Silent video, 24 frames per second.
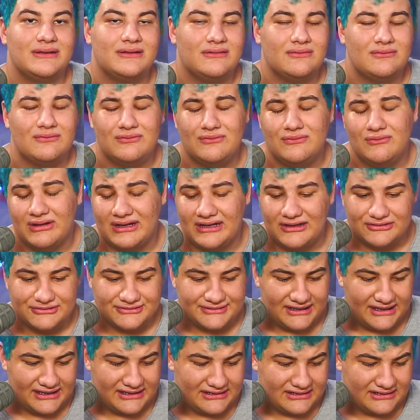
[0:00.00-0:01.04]
When I was
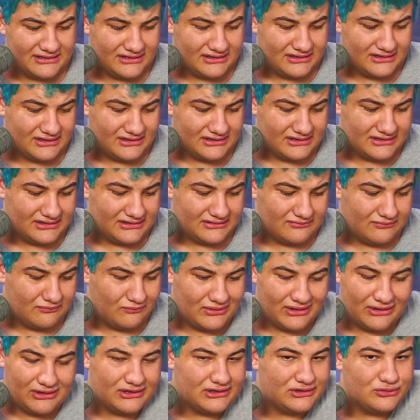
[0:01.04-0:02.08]
like when
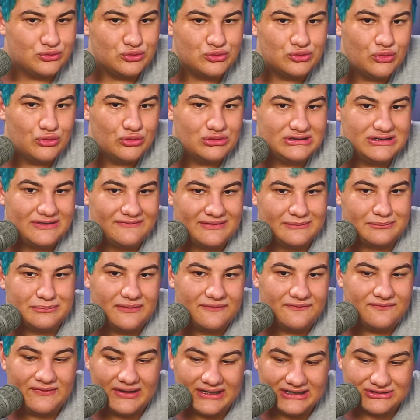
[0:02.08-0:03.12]
I googled stuff like
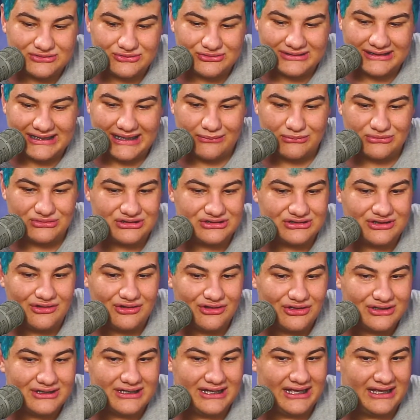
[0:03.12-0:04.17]
professional camera just to
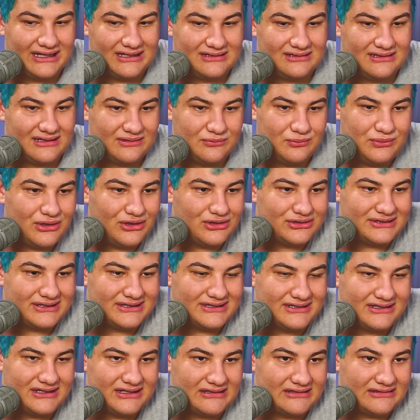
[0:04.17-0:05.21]
look at, like we all did
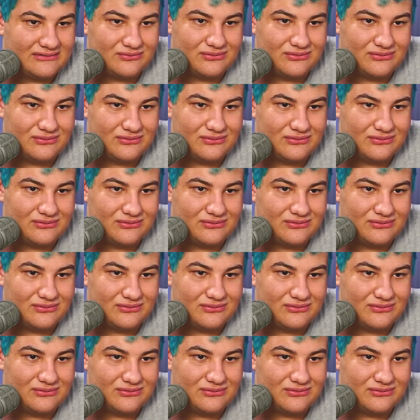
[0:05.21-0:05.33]
that.